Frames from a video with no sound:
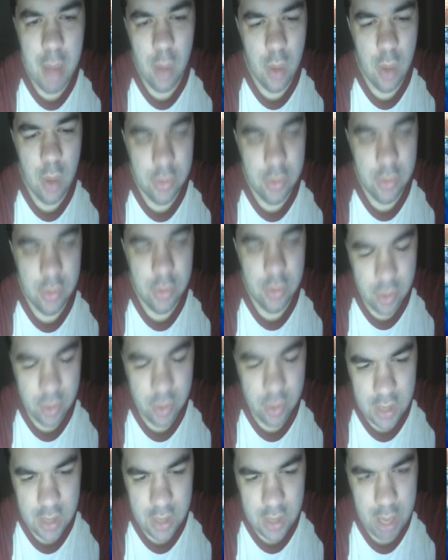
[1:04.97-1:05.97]
was going to
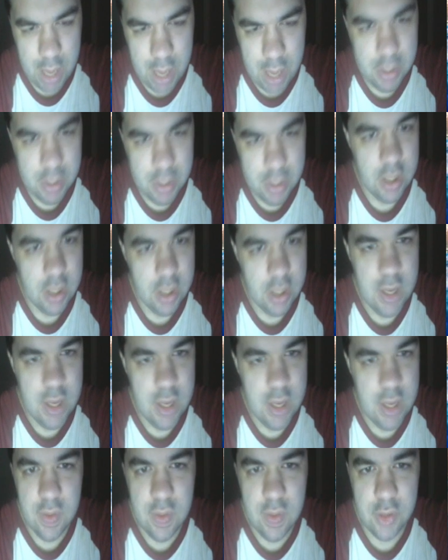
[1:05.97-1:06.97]
happen in
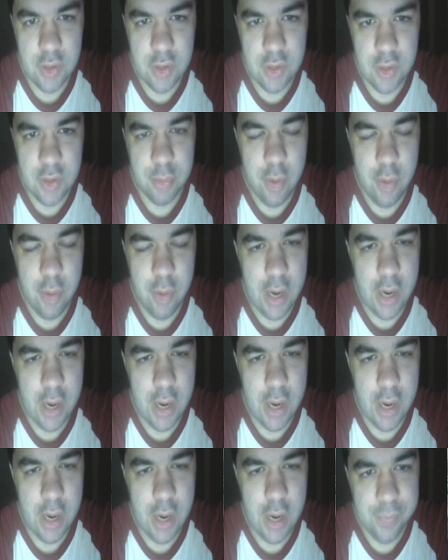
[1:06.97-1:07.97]
this movie.
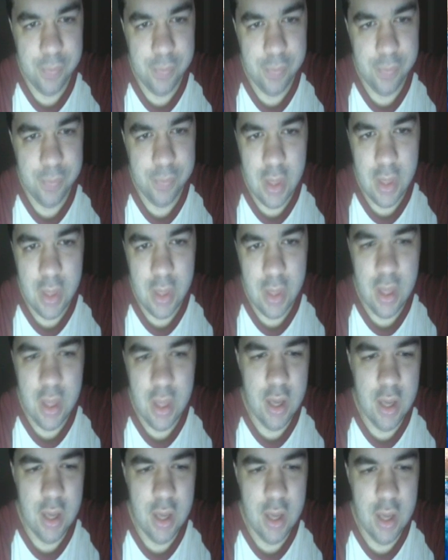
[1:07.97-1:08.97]
And
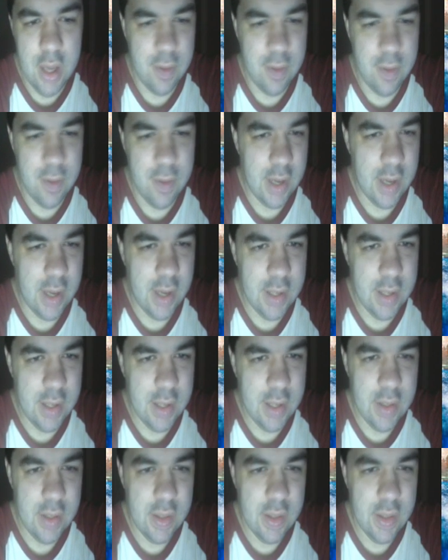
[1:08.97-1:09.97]
quite frankly,
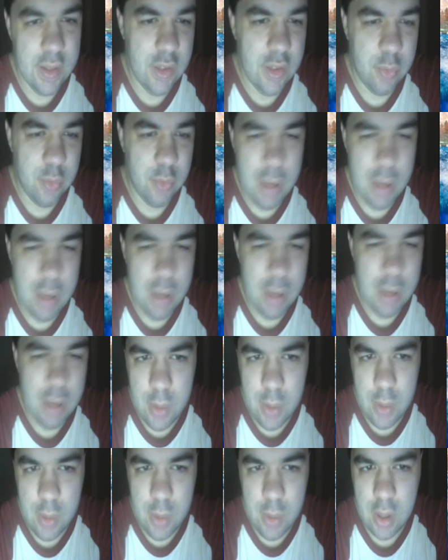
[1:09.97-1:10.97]
that's probably one
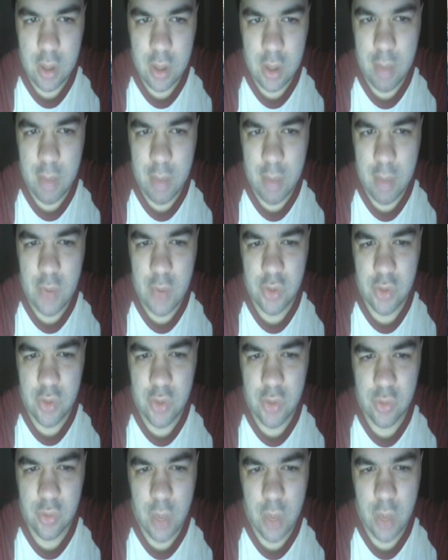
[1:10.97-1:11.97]
of the main reasons
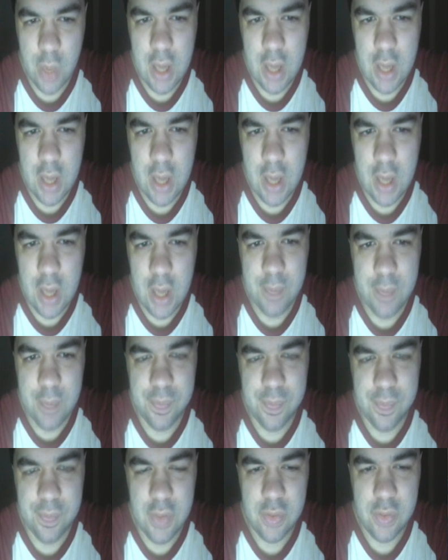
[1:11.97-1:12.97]
why
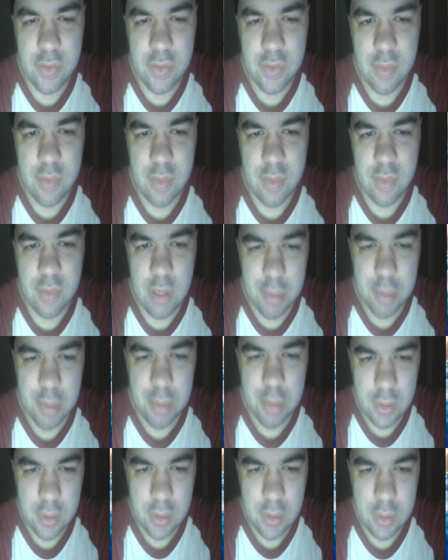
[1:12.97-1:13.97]
this didn't
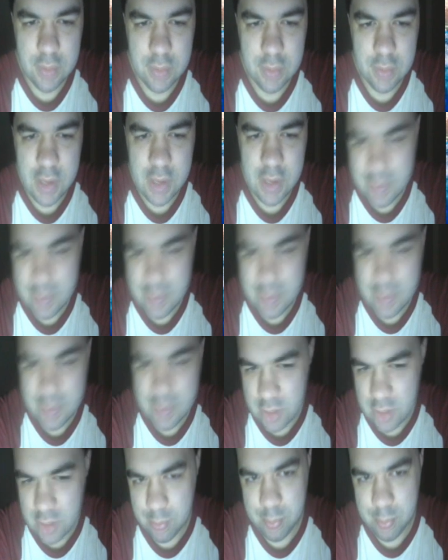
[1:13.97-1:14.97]
pull as much
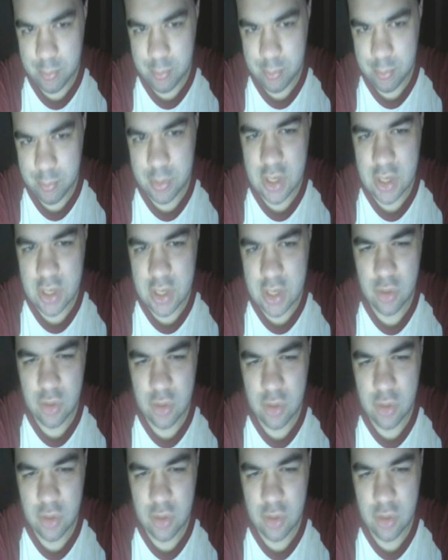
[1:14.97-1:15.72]
potential